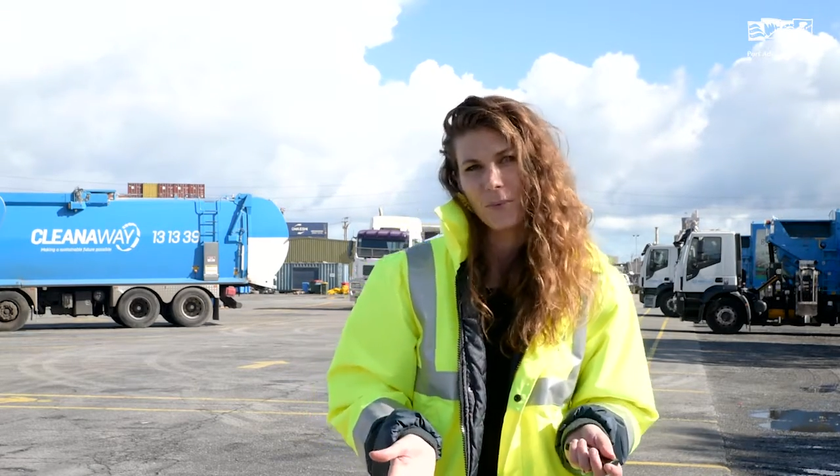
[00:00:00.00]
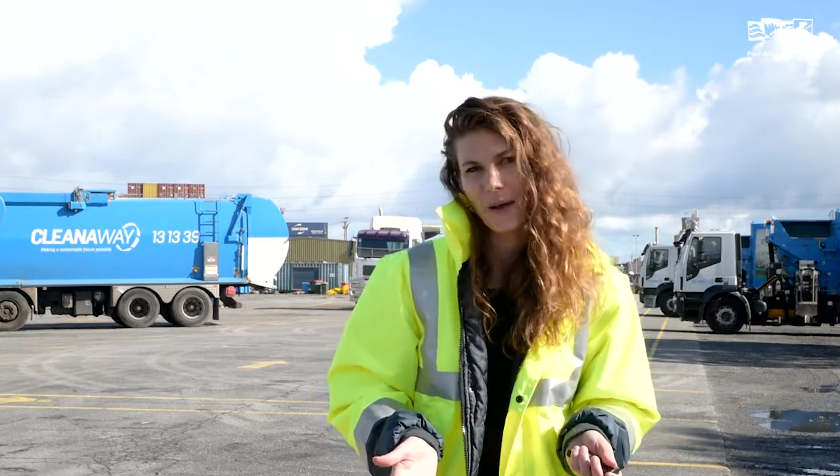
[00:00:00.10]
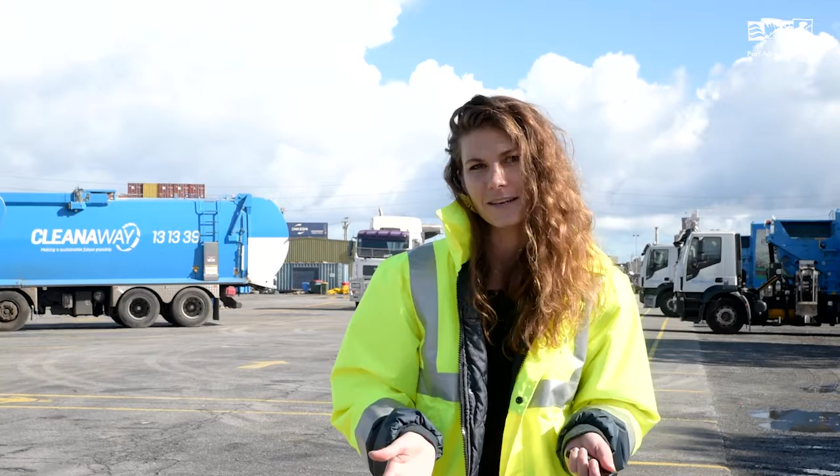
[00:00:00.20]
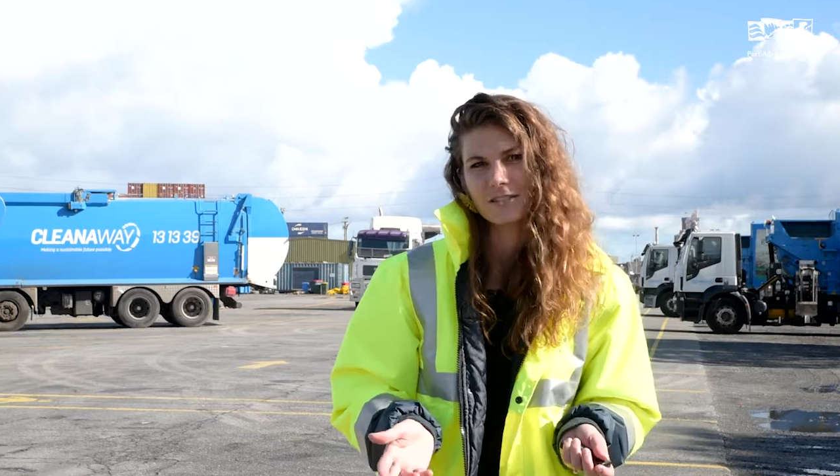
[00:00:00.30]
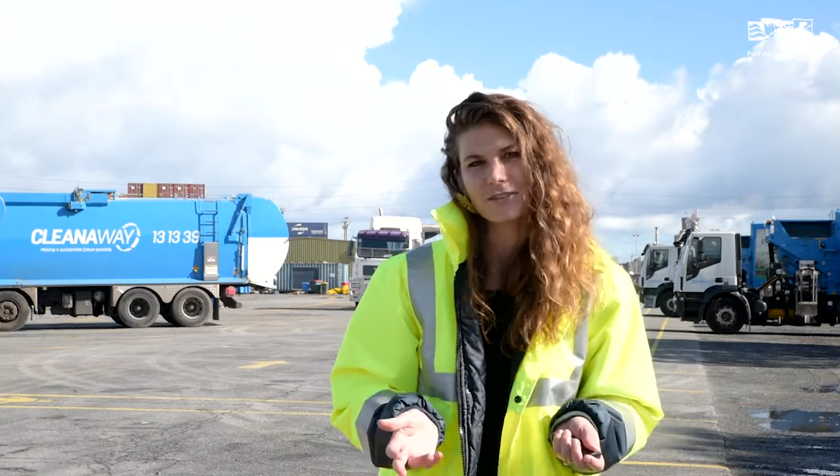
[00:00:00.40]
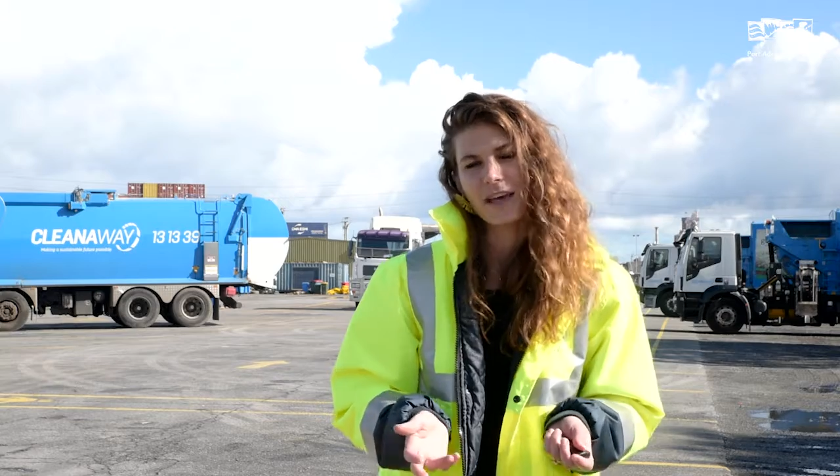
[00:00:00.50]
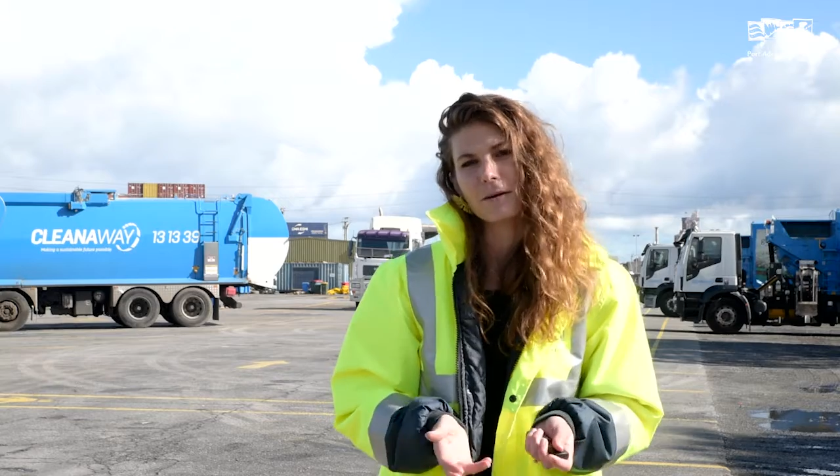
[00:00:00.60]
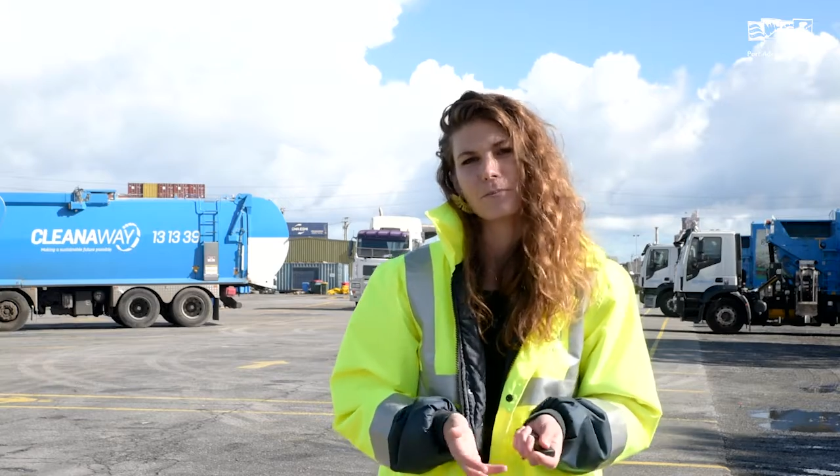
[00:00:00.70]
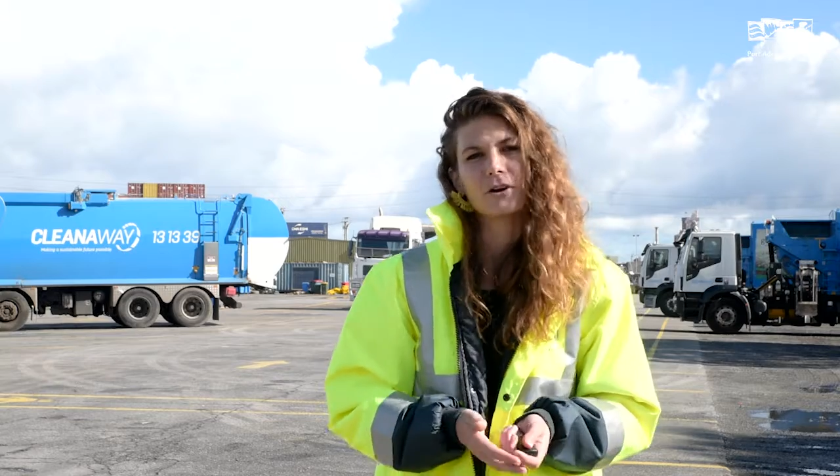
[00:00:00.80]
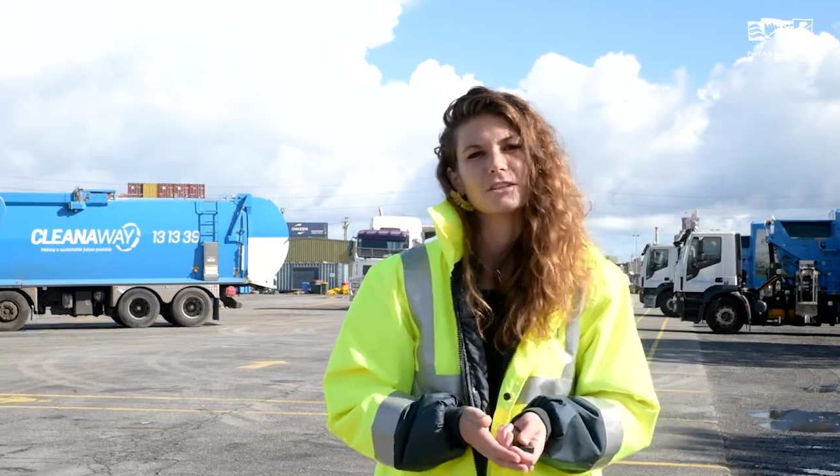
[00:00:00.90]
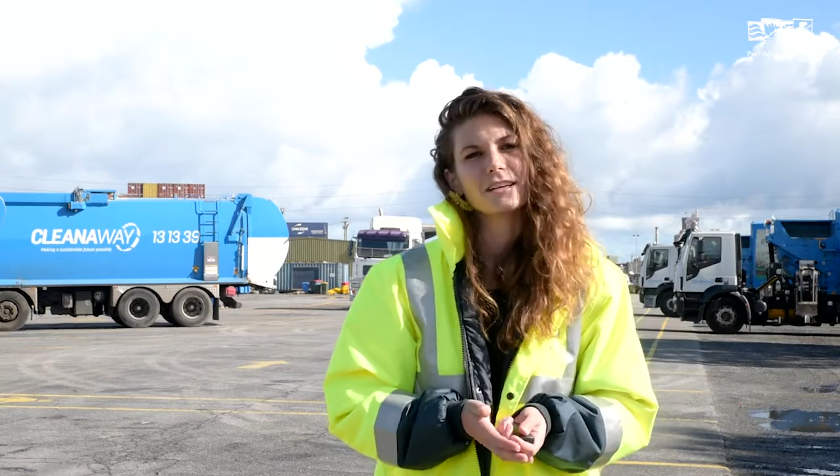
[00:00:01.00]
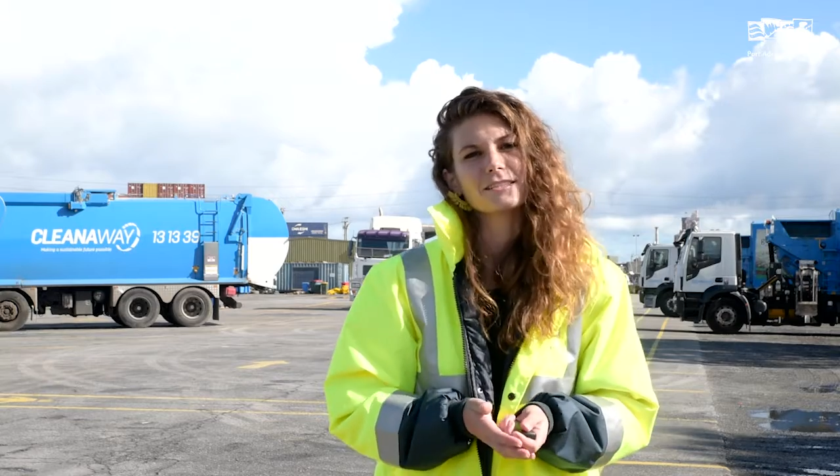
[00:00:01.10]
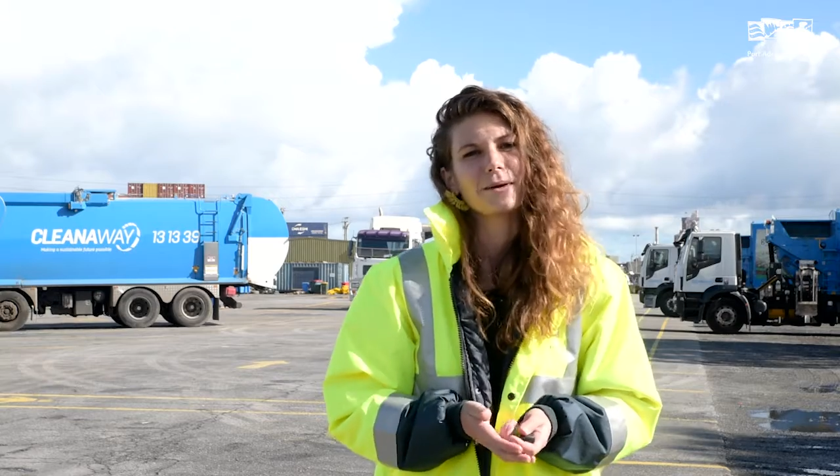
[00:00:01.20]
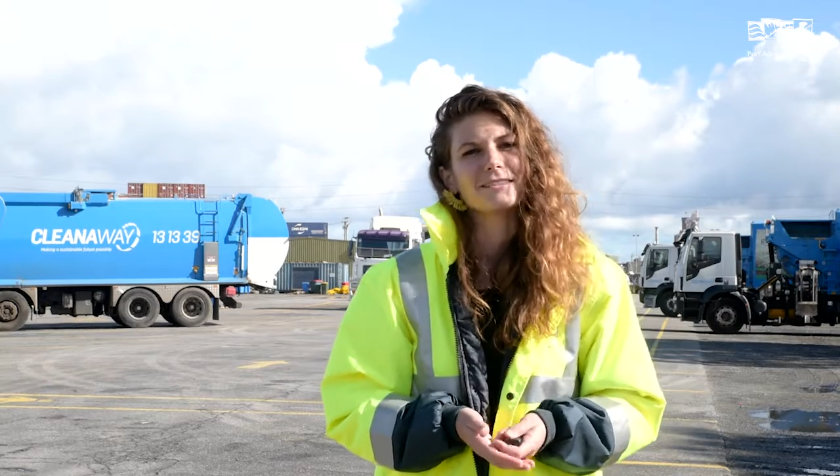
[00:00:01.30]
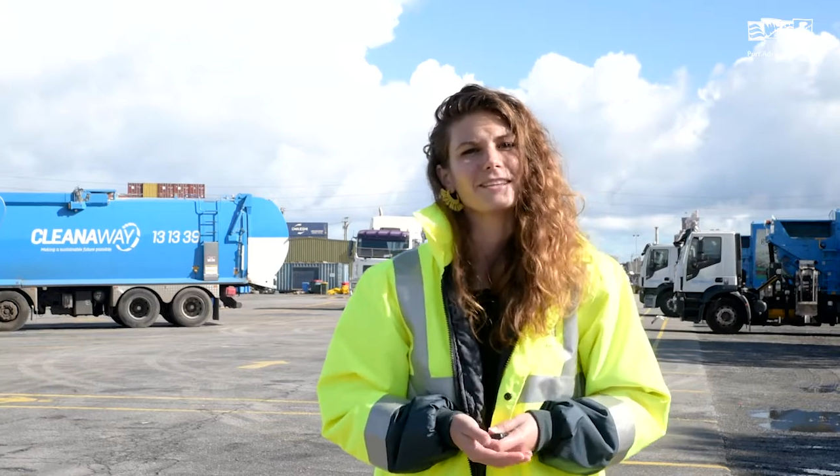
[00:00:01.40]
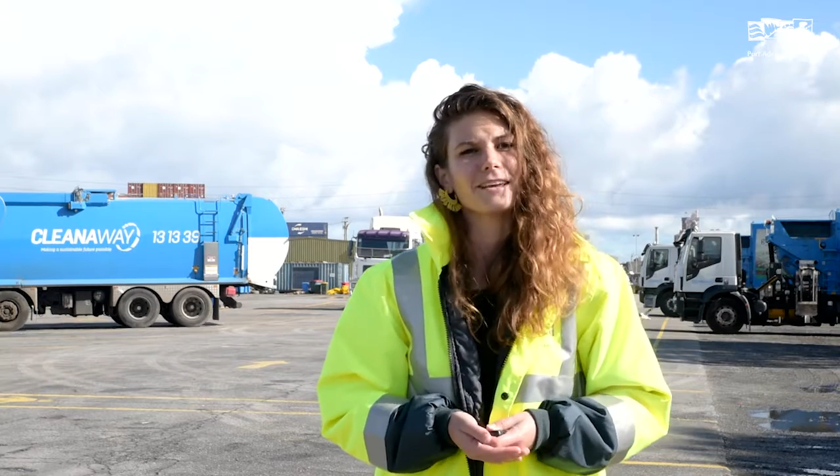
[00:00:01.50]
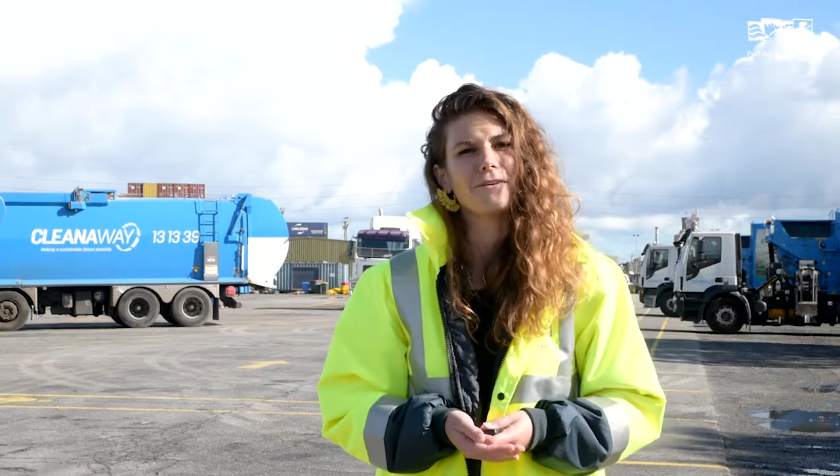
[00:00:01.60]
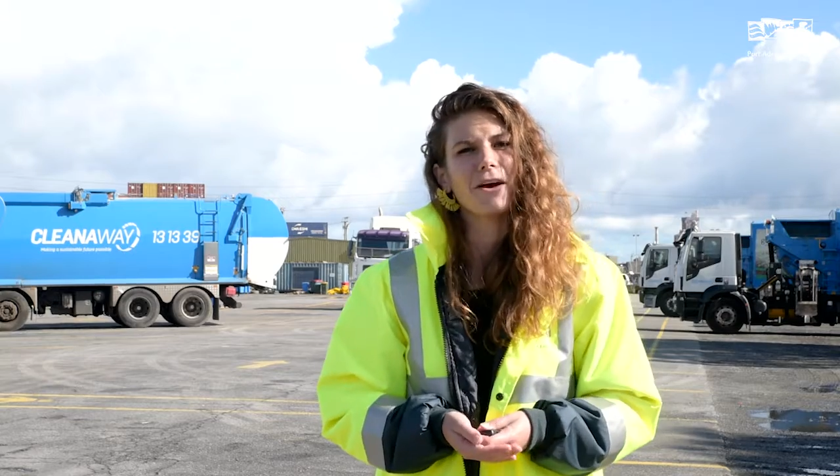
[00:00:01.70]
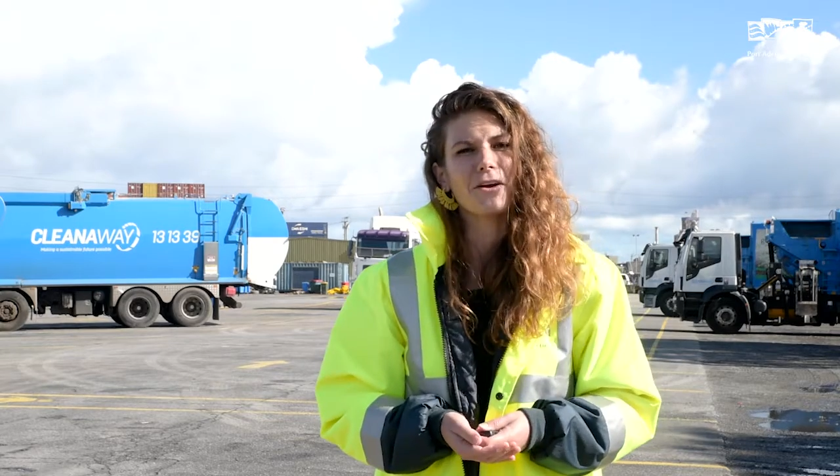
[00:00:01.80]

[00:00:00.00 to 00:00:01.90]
we do and the projects we deliver